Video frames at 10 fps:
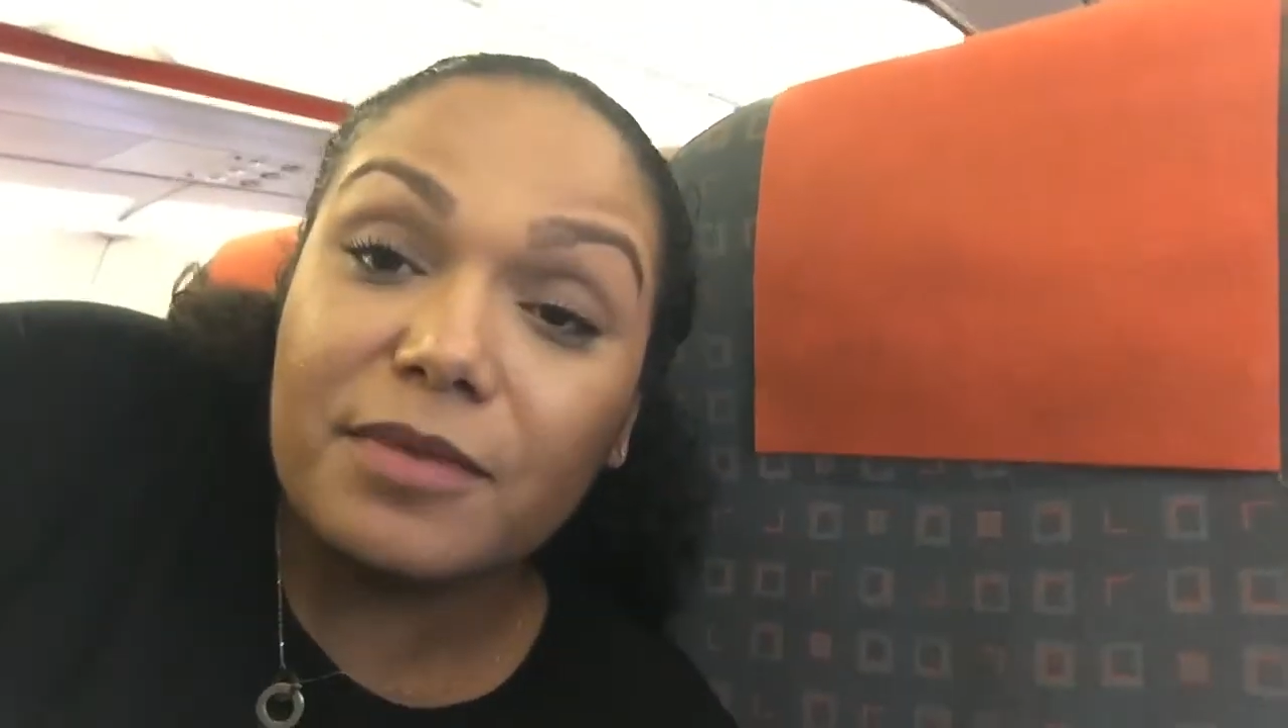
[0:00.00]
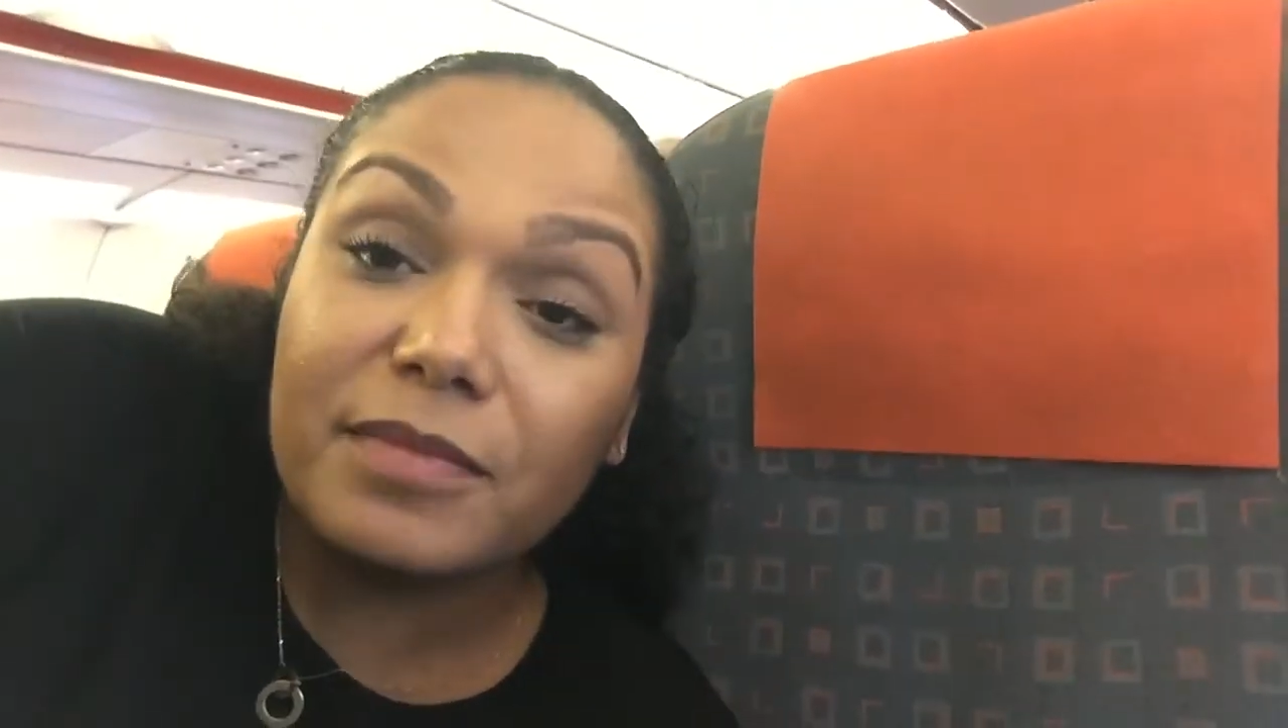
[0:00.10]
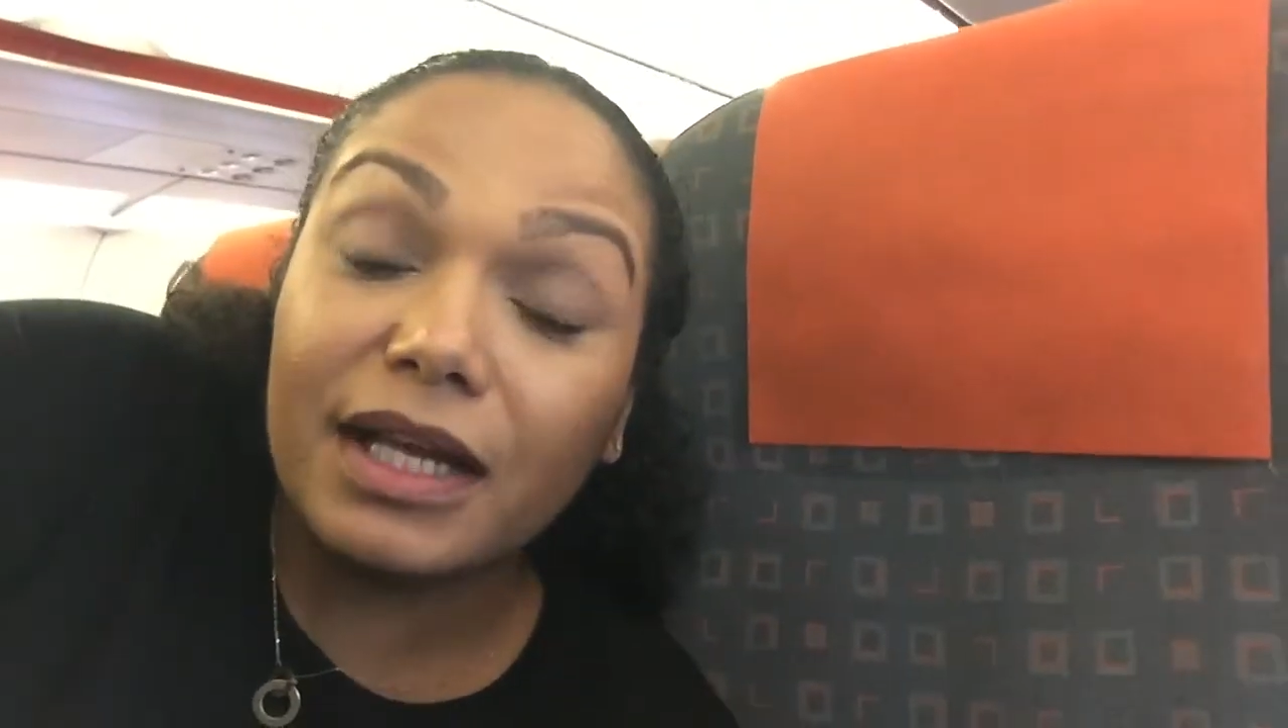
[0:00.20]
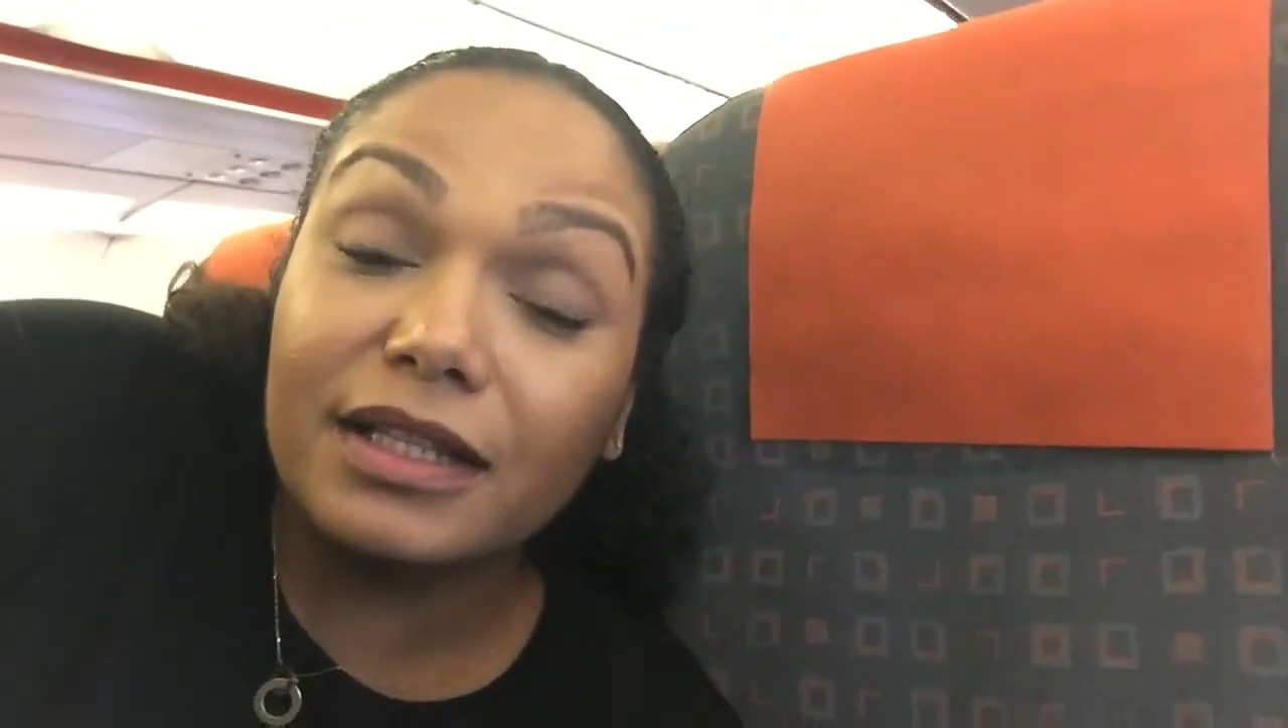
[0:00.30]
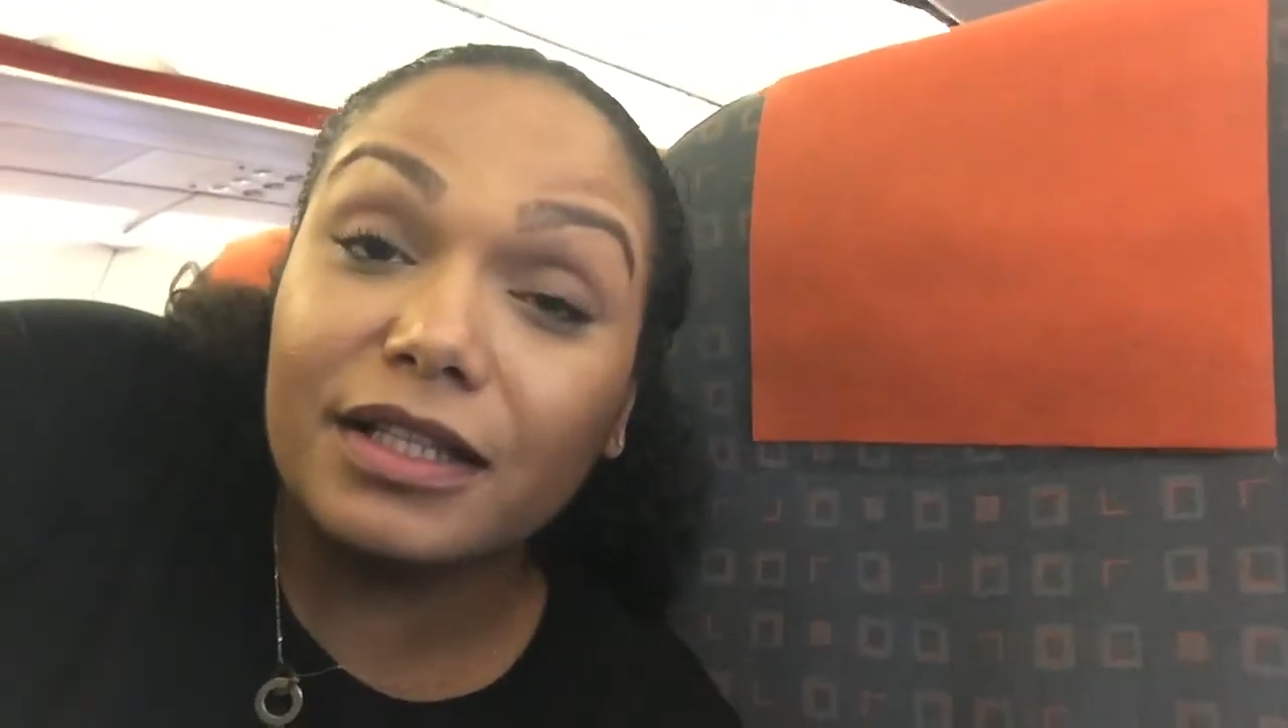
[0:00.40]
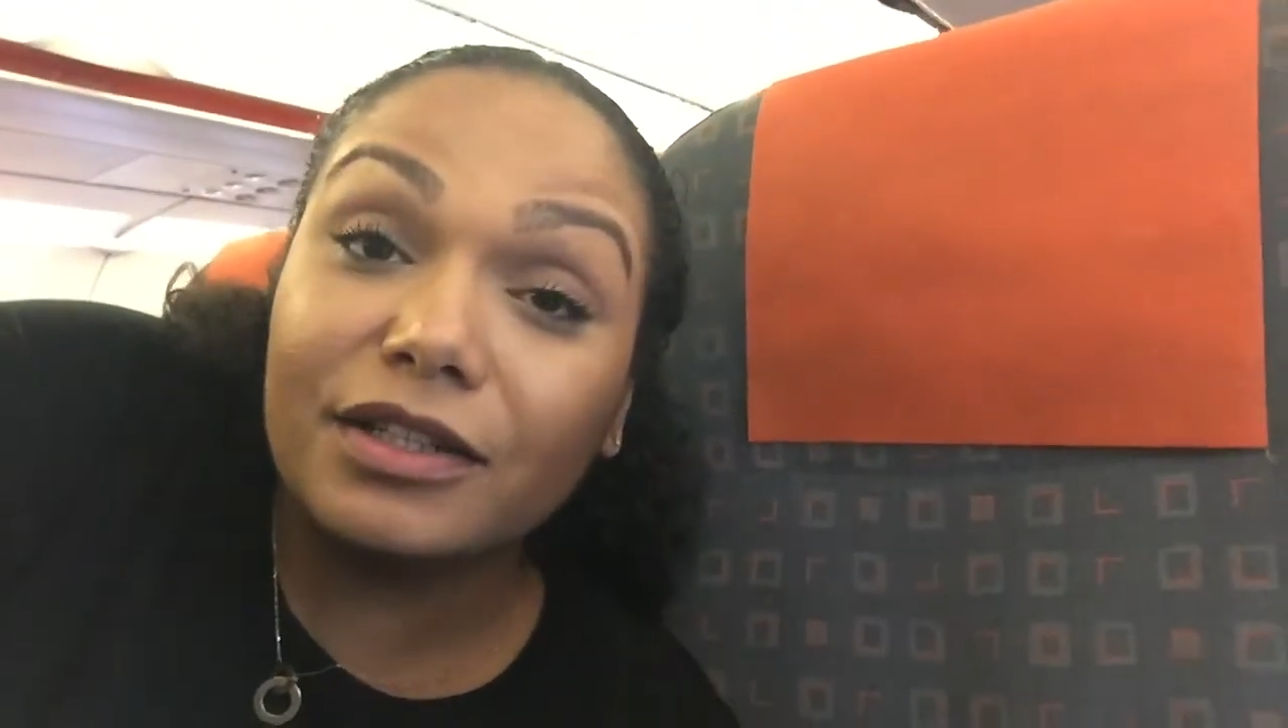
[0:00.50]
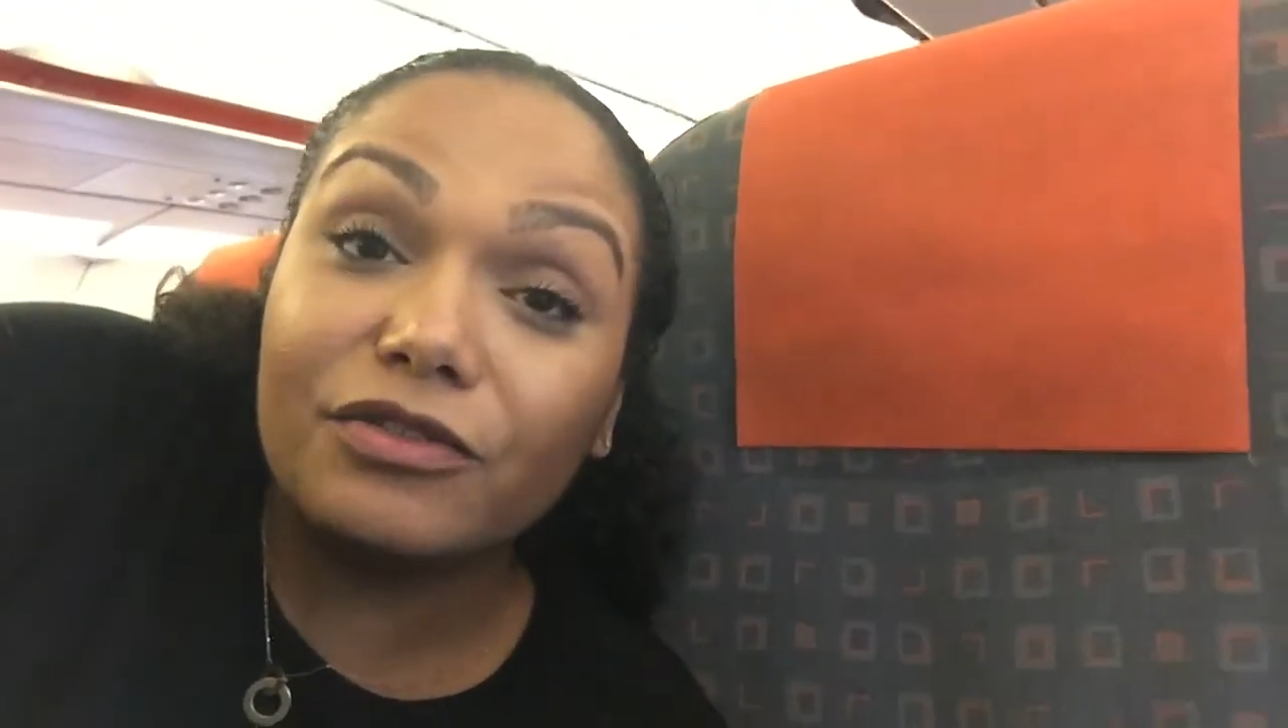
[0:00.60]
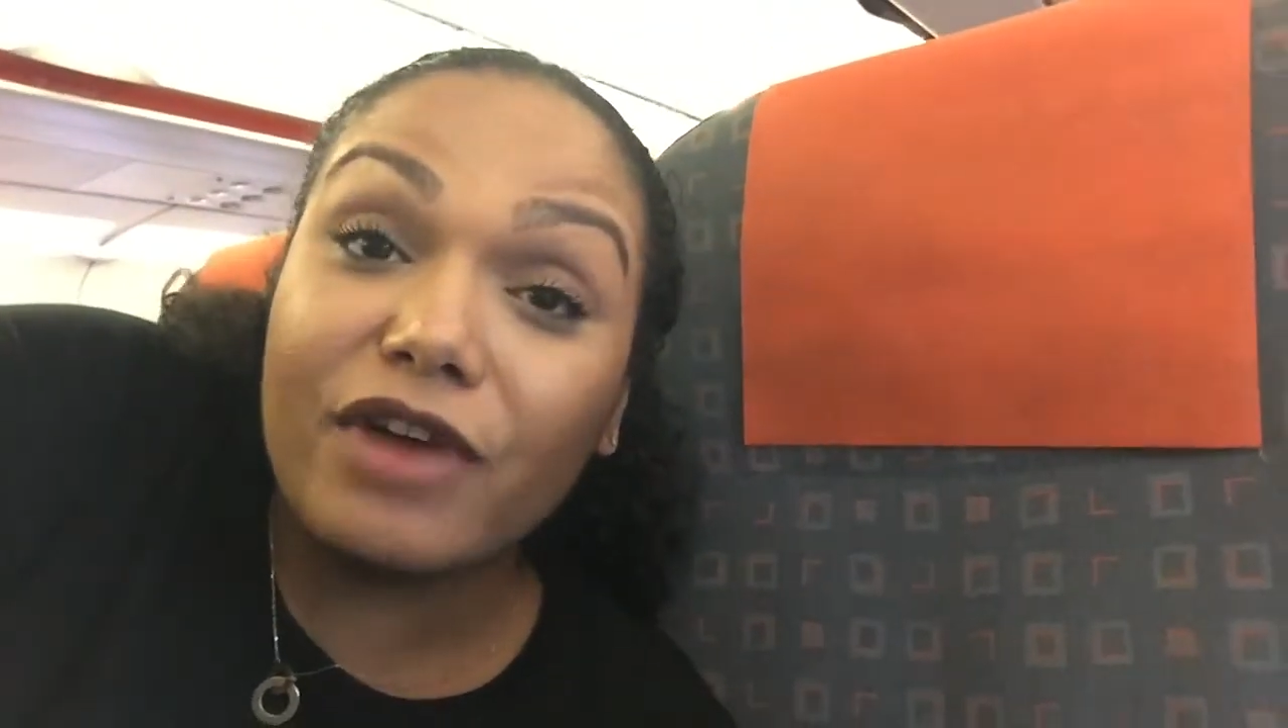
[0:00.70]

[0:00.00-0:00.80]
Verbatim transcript: my little